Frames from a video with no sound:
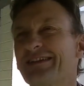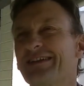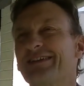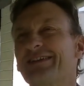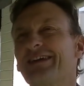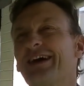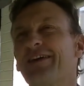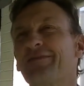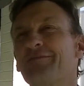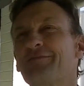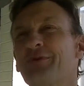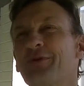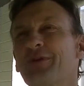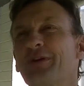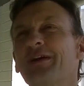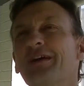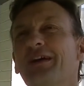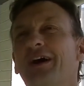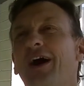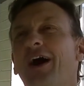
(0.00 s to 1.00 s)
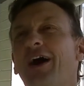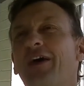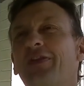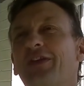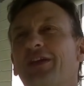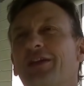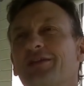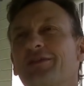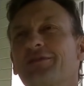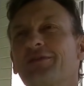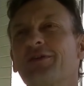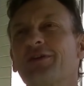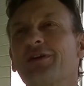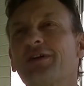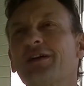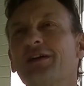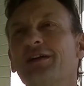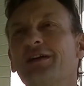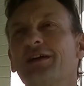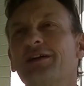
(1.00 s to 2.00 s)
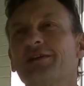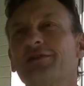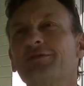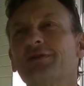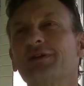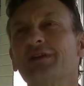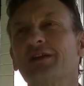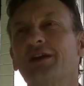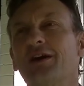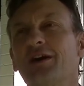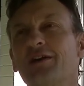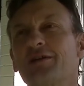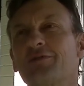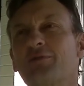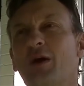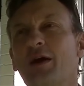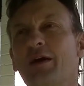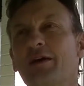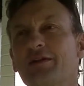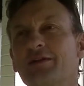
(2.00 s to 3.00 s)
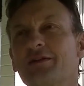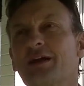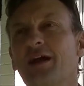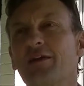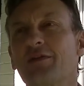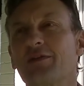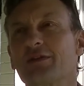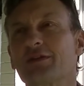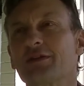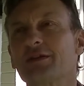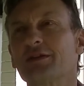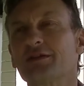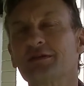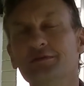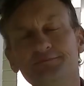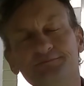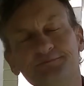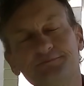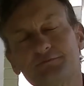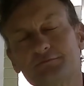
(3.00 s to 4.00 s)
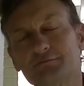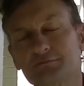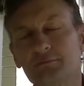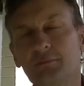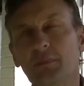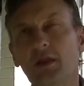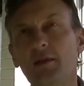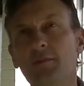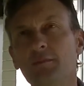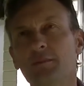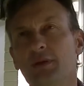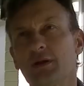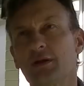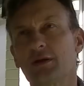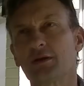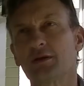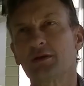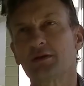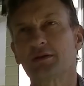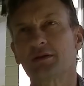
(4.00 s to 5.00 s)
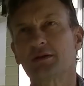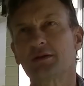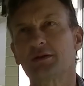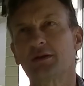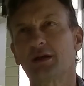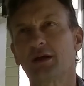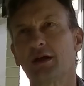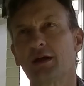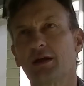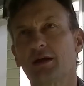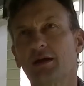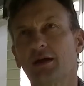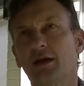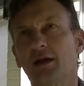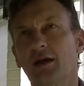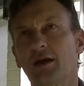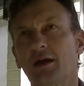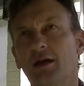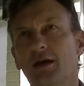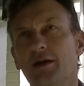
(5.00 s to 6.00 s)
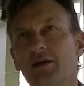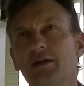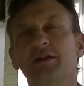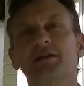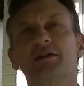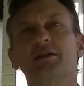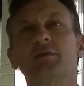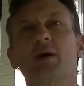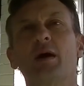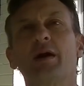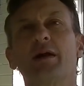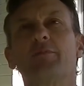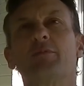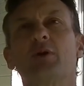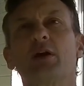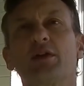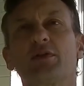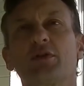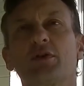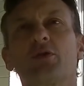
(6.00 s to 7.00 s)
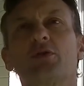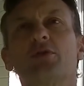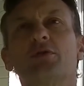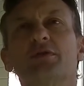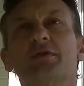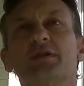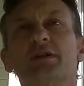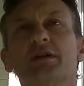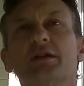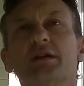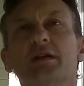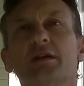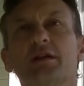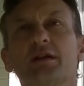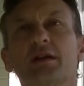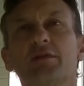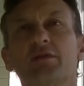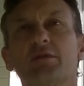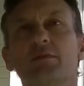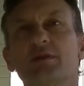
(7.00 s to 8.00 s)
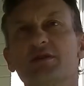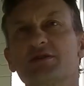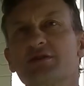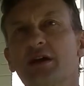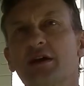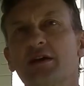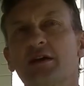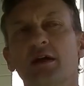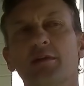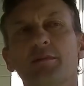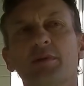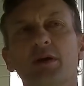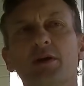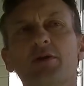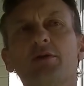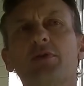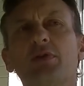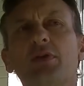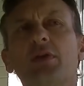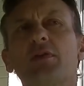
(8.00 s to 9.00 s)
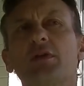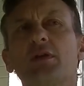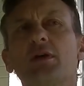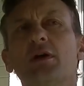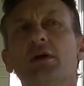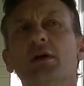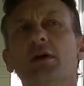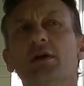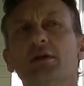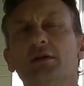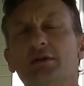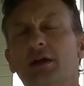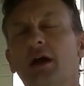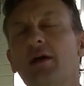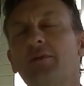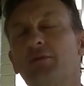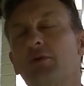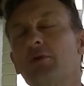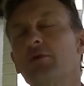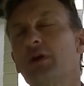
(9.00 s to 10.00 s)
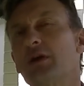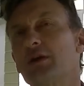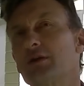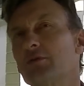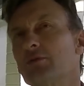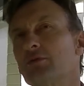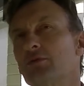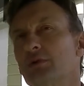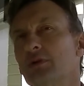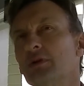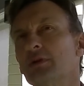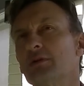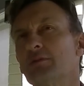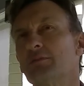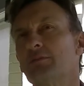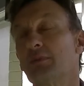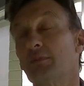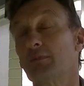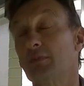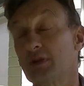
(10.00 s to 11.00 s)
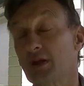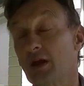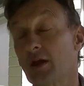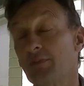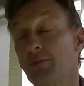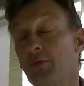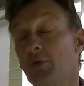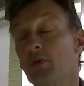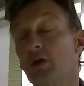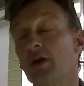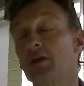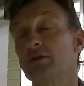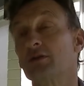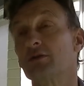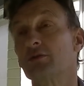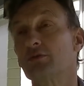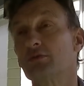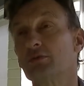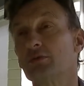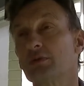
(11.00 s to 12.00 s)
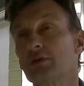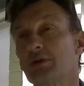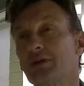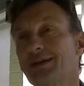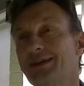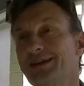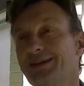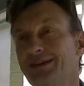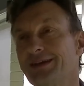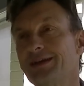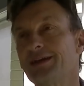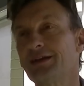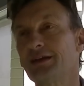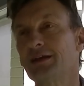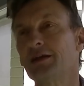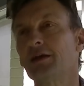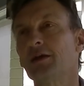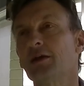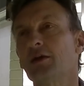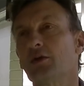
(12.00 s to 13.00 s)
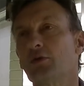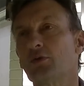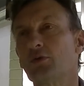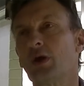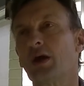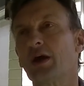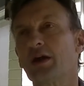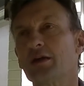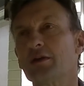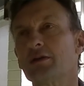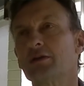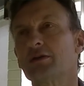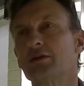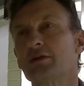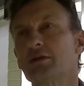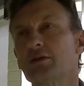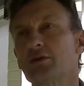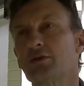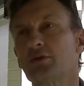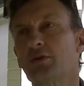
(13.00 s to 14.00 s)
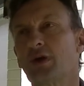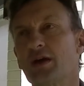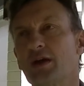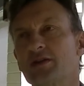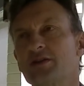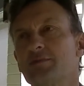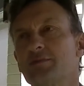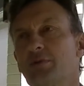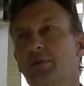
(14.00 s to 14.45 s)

so Southport, I think, is a very is a really nice way to start the season because it's a uh, an easy way to break the crews in and to give them a shakedown. But I do think the Southport race is a Southport race is a key race to actually